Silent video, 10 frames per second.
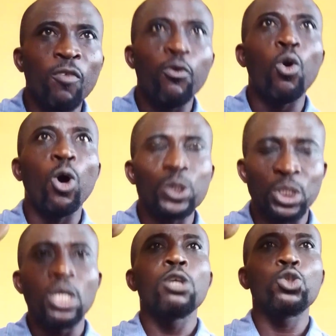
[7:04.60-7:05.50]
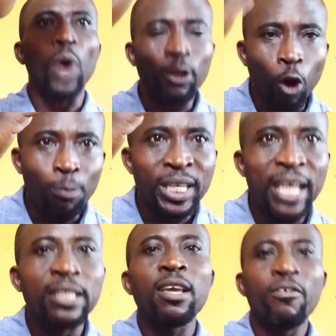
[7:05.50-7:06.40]
your focus to an
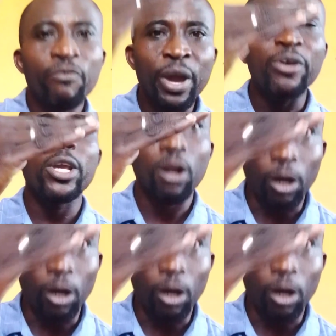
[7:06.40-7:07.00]
object very